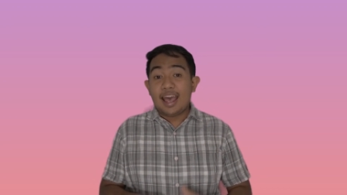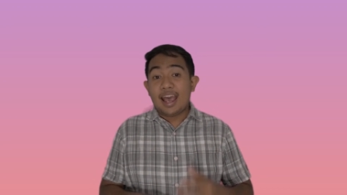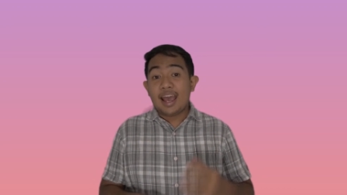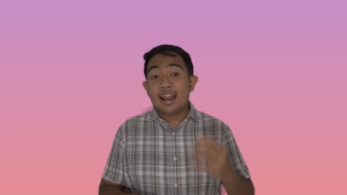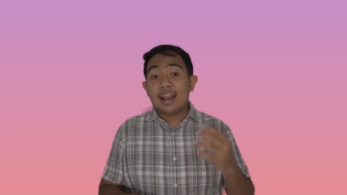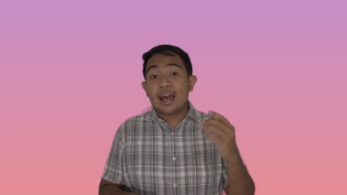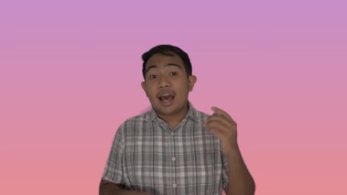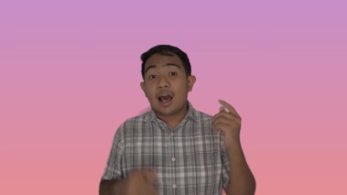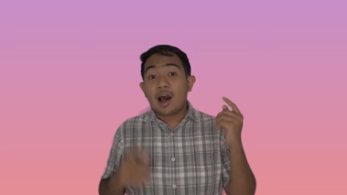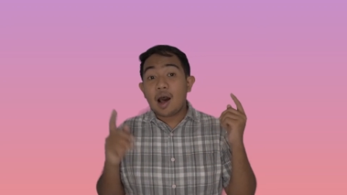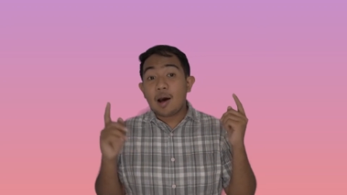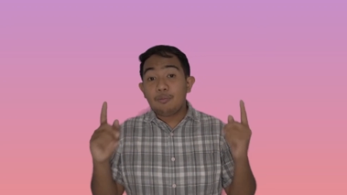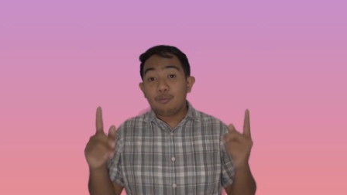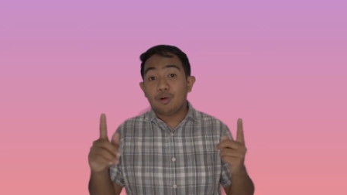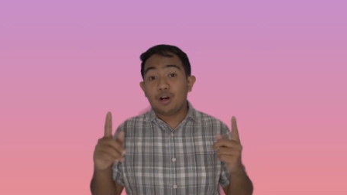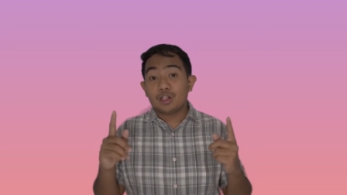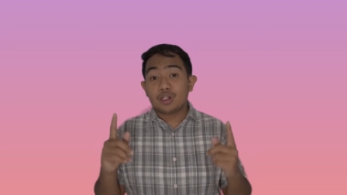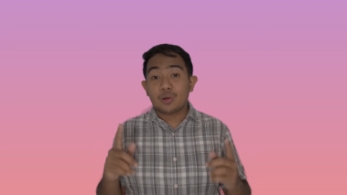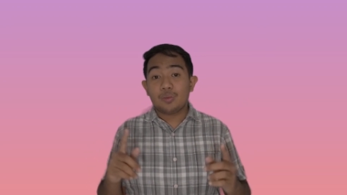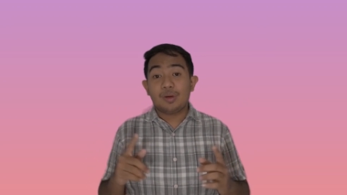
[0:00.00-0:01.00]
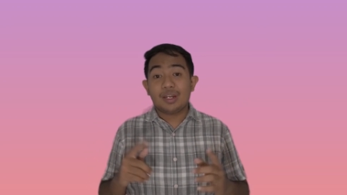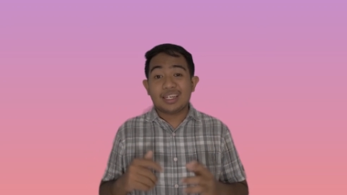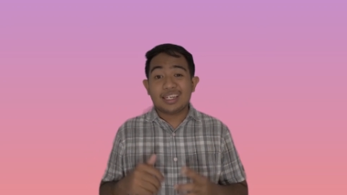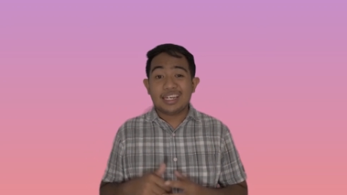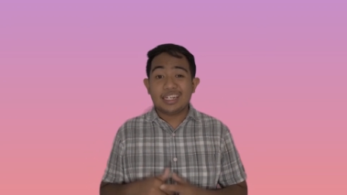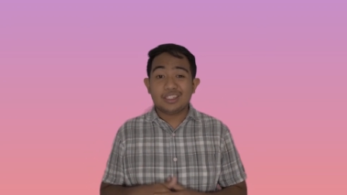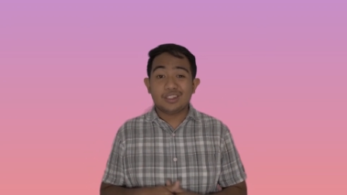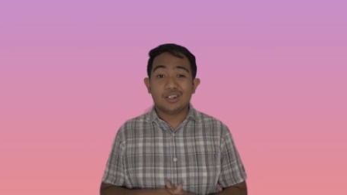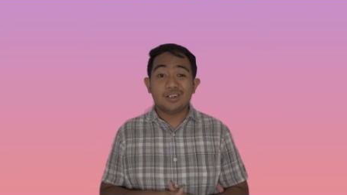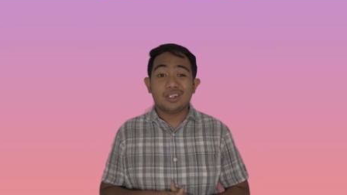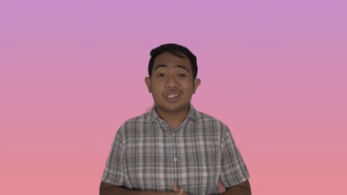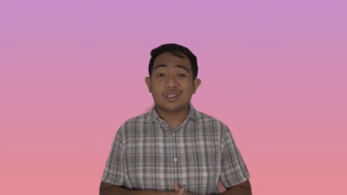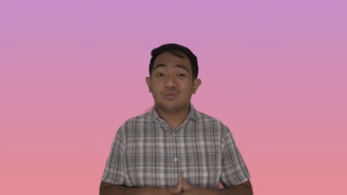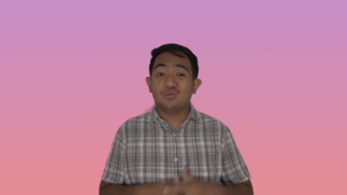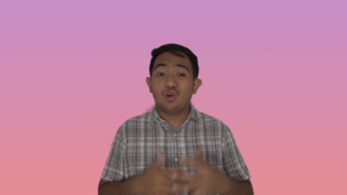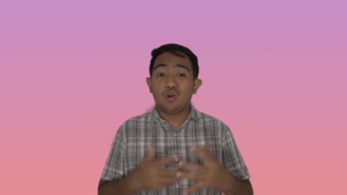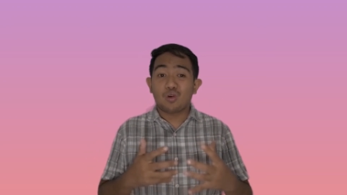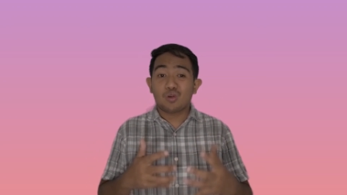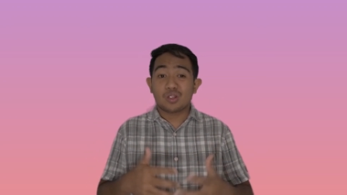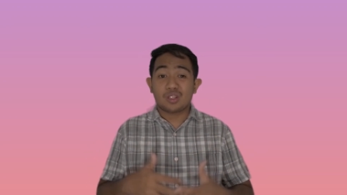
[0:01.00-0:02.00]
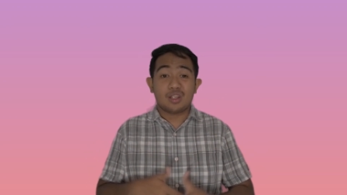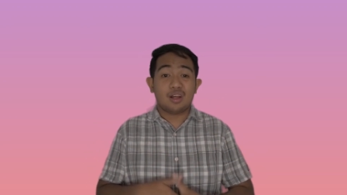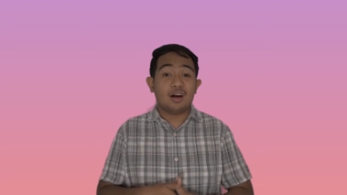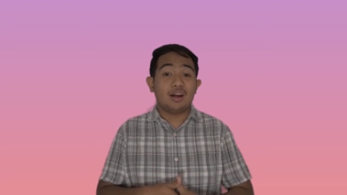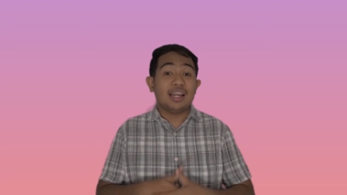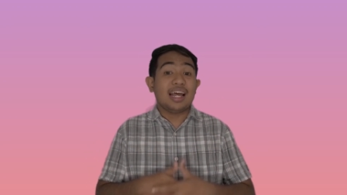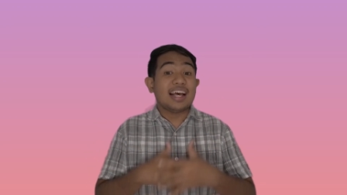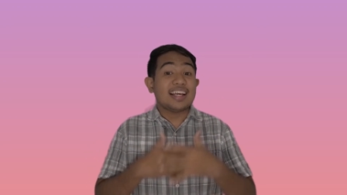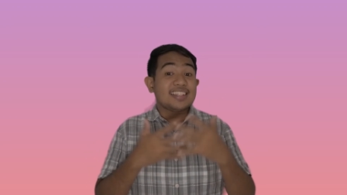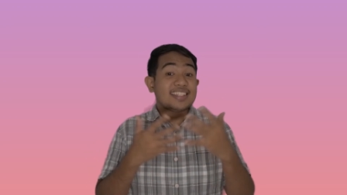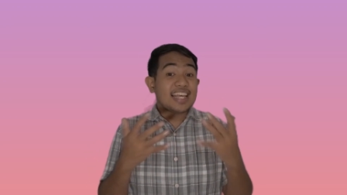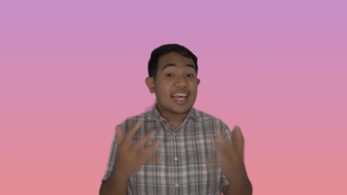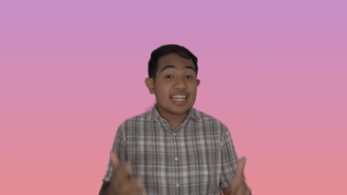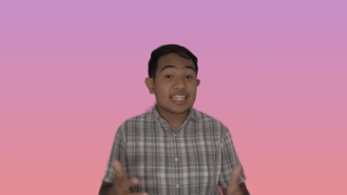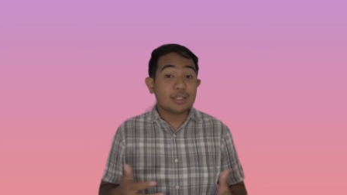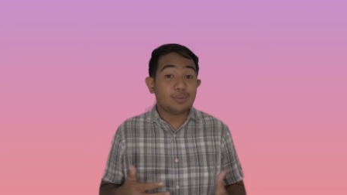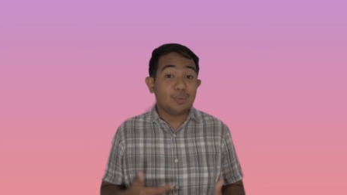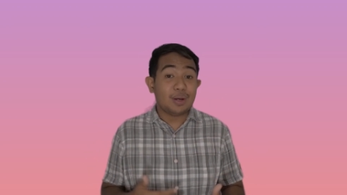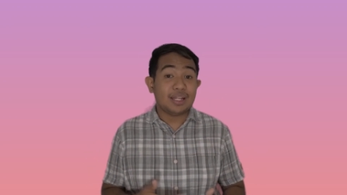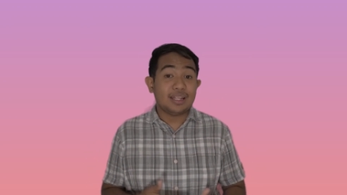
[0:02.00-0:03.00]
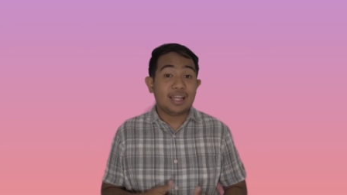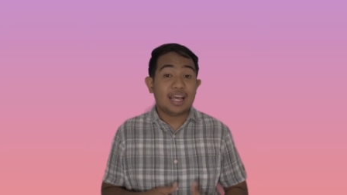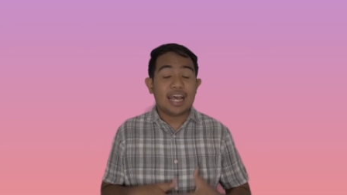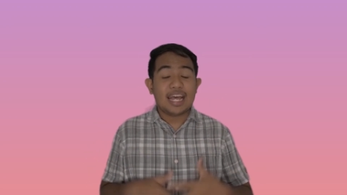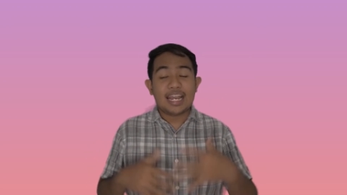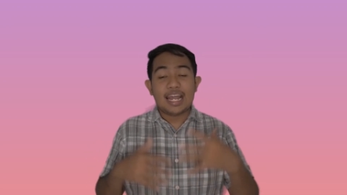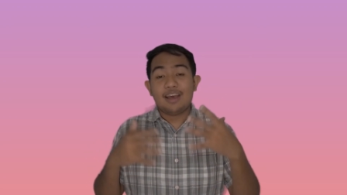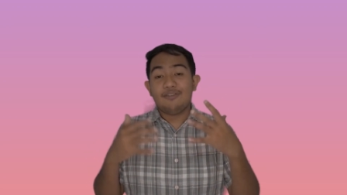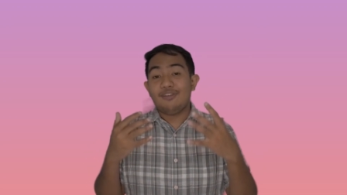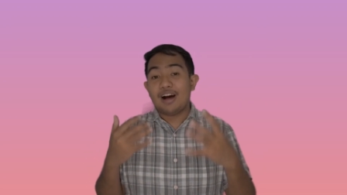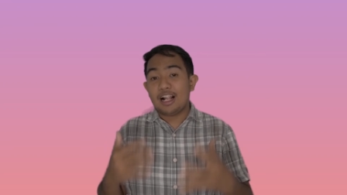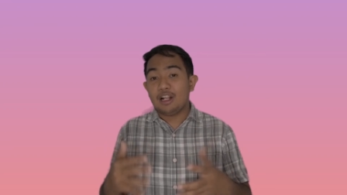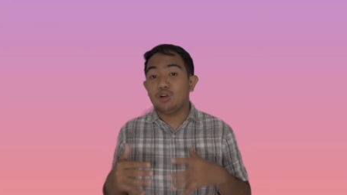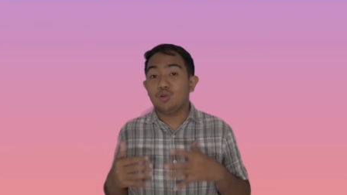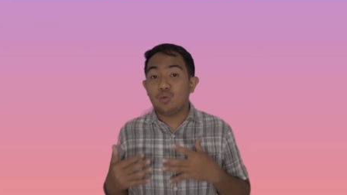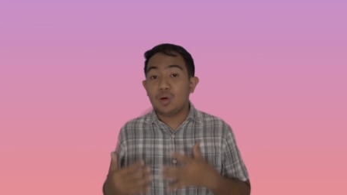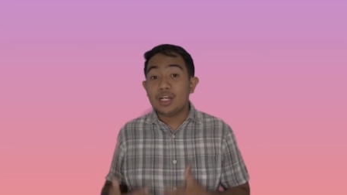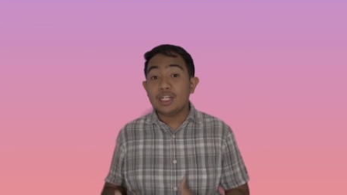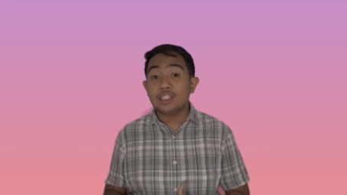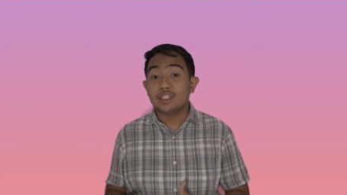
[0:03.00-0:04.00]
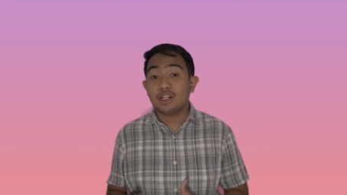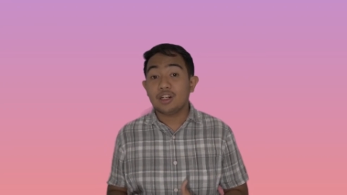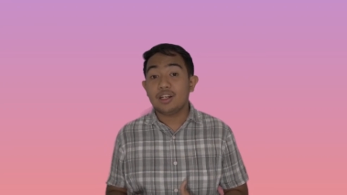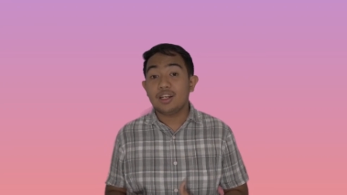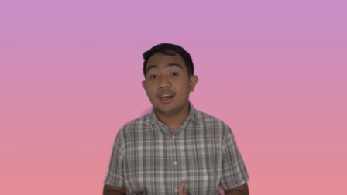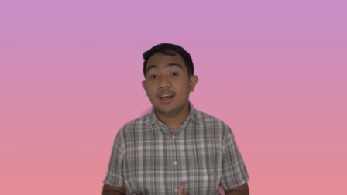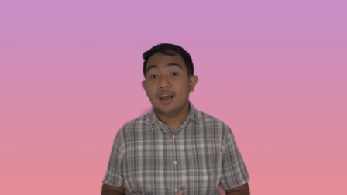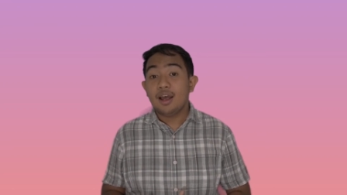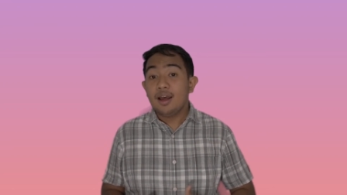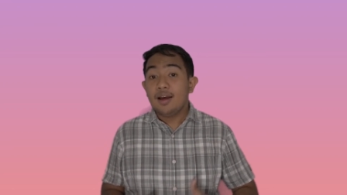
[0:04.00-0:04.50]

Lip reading: and upward communication is focused on assessment and evaluation,